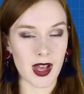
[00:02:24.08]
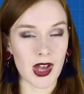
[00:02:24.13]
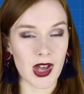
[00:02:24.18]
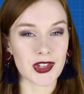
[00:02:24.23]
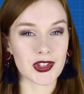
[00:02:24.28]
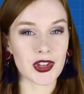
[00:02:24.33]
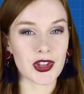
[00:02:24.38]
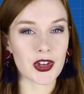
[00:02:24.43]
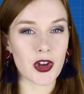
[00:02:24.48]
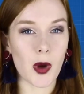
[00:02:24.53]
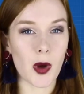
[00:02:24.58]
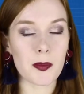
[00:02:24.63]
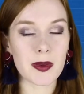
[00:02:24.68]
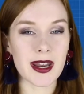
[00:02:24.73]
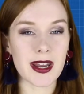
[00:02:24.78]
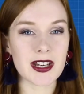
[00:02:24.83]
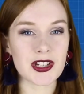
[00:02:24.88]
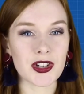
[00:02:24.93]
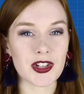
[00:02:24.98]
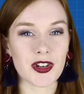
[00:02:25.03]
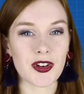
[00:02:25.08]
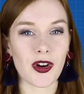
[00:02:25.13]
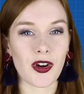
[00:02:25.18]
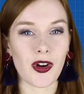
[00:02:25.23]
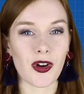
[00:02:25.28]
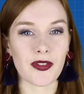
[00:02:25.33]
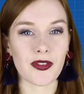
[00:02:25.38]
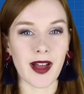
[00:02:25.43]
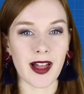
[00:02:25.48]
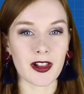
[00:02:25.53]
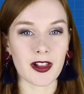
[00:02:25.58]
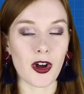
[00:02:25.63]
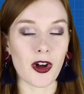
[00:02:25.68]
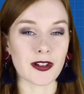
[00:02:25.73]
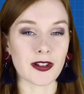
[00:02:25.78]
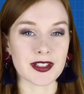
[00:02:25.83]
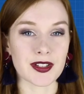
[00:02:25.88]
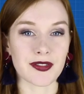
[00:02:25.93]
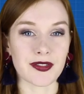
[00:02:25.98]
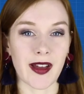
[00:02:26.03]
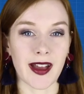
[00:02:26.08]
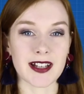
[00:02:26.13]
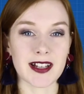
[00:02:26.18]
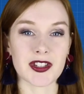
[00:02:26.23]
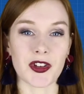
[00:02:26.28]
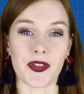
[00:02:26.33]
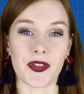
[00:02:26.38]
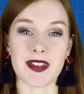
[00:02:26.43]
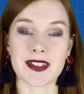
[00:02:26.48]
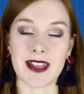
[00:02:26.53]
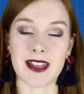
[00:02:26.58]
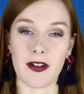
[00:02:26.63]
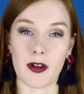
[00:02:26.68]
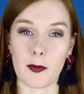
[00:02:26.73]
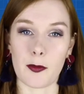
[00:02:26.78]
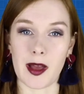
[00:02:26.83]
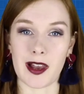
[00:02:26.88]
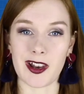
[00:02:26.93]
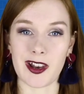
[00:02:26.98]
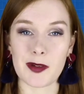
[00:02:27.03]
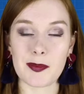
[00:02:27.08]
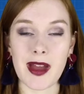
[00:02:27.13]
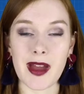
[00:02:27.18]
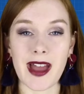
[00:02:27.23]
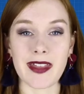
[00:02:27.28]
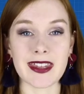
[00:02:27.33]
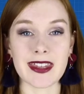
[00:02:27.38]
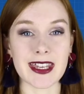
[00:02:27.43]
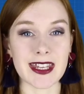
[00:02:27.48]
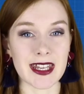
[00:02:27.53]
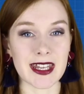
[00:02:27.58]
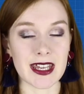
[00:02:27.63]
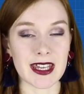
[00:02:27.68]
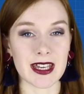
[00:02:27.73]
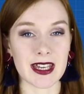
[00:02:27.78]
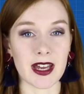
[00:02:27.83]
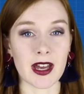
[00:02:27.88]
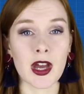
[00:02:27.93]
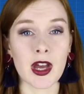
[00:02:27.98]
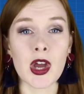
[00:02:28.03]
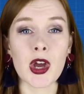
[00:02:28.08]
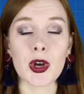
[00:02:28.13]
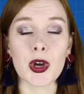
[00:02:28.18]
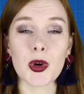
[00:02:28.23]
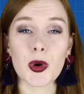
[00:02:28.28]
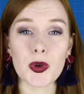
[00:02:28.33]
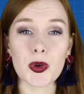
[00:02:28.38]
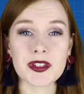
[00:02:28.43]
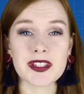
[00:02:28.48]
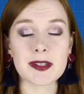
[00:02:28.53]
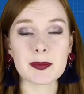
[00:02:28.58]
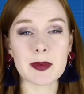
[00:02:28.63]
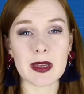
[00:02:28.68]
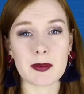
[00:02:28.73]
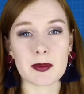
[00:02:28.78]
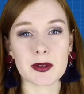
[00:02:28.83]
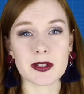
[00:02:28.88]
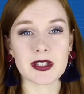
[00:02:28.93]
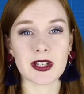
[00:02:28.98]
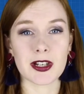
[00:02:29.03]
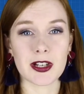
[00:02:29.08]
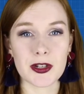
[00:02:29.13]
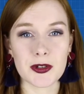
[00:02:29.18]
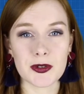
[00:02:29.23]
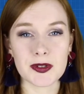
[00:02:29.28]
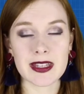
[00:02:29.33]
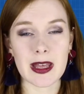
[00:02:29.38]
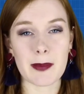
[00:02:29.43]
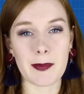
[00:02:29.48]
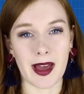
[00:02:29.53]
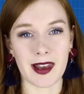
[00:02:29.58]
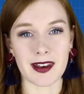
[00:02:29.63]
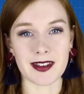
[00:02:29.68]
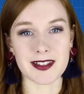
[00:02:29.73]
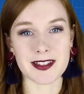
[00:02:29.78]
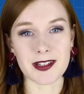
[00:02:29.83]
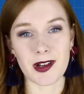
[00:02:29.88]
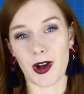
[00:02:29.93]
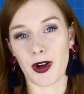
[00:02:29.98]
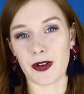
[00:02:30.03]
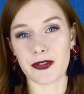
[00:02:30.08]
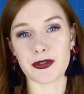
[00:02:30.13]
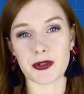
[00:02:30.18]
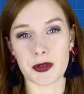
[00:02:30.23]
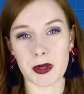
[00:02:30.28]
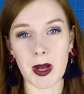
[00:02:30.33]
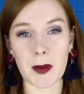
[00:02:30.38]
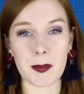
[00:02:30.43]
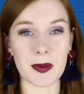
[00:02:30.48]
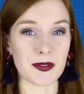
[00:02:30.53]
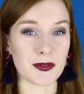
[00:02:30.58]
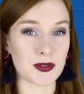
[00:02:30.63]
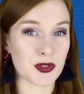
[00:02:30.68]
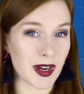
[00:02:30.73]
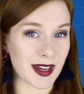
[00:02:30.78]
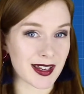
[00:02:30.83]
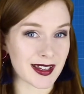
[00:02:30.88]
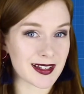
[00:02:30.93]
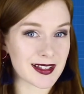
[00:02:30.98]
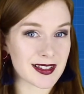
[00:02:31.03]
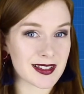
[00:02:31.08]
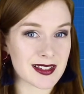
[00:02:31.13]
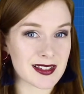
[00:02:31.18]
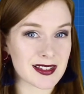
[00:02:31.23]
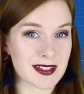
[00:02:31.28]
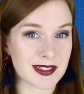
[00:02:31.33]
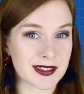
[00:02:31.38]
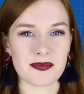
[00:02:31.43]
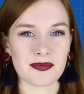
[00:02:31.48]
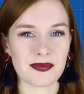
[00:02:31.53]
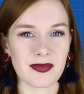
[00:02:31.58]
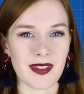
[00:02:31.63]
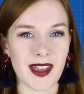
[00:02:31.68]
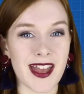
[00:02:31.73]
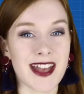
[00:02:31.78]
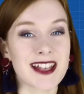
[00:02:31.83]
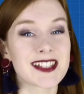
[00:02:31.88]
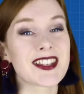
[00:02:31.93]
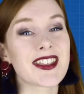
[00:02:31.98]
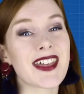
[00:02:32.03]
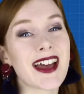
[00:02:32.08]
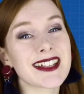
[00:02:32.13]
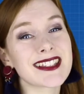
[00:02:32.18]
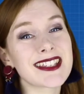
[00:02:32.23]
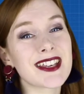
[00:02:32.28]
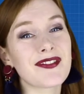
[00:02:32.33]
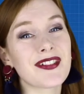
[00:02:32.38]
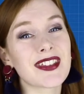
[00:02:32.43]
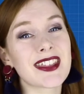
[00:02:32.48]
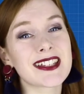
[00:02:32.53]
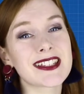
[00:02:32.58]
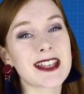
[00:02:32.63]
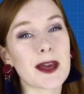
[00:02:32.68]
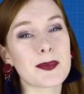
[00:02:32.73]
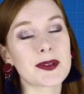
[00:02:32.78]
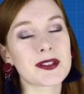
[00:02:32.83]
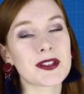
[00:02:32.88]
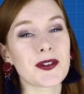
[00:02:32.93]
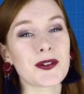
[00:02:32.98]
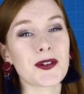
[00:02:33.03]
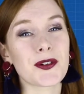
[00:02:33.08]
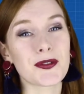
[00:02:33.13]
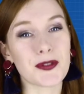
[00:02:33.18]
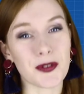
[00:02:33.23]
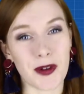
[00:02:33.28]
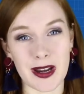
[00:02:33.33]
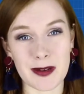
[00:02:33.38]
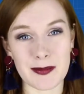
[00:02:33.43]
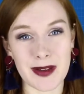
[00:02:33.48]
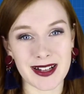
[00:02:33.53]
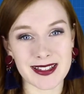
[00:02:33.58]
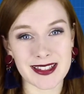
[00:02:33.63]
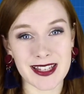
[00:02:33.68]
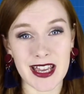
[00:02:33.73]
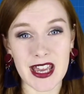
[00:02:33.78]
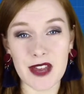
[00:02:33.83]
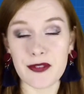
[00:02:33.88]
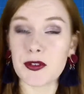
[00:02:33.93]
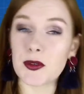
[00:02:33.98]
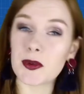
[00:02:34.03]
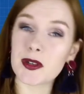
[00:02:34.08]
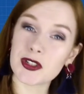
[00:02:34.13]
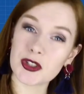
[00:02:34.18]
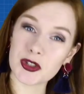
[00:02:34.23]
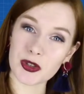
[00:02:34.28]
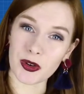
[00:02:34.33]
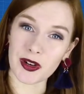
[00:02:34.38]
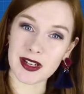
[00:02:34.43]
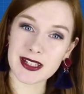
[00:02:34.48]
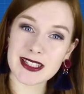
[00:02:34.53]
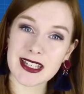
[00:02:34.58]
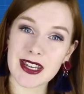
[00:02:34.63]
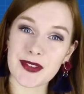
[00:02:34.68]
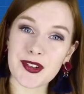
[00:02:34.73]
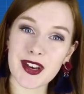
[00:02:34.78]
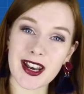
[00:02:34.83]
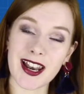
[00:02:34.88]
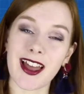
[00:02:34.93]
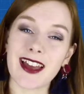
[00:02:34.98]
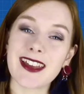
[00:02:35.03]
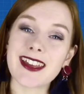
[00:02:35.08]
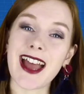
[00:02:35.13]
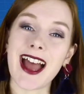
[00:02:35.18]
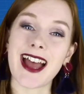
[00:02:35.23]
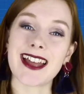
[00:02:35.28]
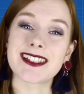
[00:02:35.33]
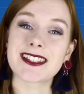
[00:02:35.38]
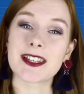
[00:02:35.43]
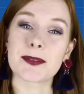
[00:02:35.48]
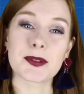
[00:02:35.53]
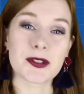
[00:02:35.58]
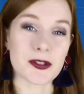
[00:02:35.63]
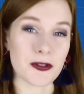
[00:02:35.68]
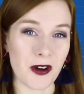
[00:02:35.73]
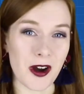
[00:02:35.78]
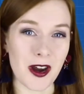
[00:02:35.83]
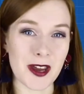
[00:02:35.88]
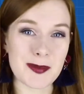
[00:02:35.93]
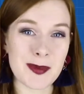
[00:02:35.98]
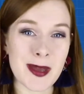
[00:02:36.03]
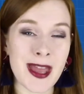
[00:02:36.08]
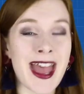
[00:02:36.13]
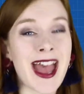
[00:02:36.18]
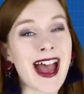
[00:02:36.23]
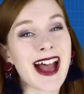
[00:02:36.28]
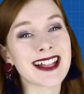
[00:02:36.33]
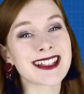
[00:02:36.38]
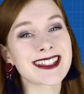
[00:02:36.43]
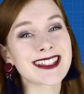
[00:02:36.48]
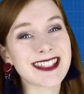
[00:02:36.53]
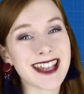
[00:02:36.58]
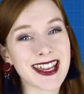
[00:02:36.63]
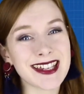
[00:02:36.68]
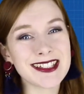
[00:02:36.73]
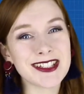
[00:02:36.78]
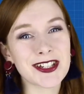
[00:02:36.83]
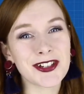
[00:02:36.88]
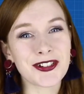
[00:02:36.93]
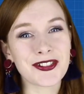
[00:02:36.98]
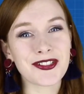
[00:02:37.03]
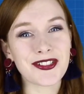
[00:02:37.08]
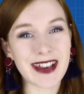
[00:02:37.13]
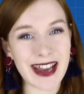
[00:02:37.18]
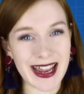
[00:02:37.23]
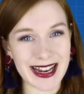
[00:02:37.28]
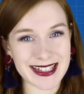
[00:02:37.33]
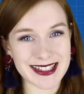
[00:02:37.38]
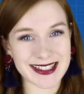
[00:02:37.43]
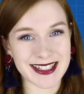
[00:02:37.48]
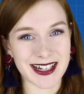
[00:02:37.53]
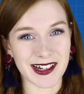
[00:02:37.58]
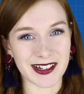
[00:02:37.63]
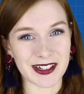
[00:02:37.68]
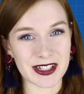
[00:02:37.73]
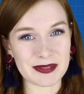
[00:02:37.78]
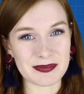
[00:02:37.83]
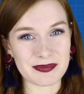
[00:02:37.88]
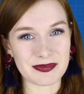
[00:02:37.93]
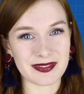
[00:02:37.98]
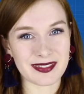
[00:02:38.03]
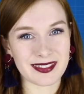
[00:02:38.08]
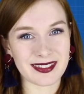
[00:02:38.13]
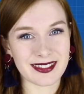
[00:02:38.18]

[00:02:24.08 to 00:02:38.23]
So the combination of alcohol's effects on the cerebellum and the inner ear causes people to lose their balance after a couple of drinks. So that's it for this episode of Grey Matter. If you enjoyed, give it a like and subscribe, and stay tuned for next time.